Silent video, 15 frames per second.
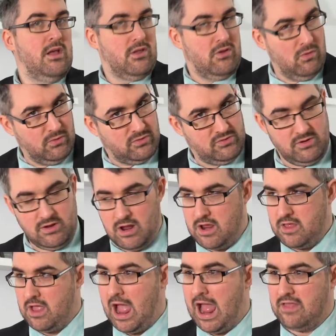
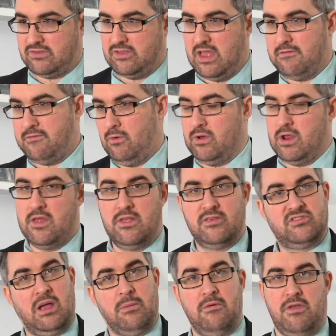Therefore, the
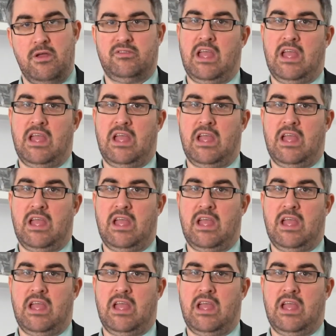sum of those